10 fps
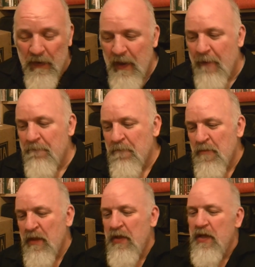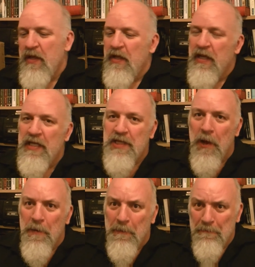like that. Let's
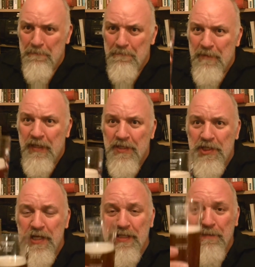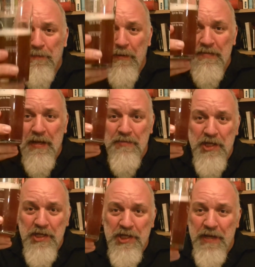go. Cheers. Bombs up.
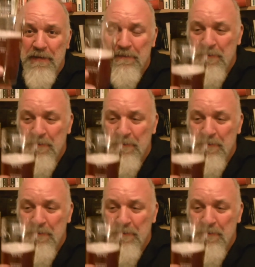Chin chin.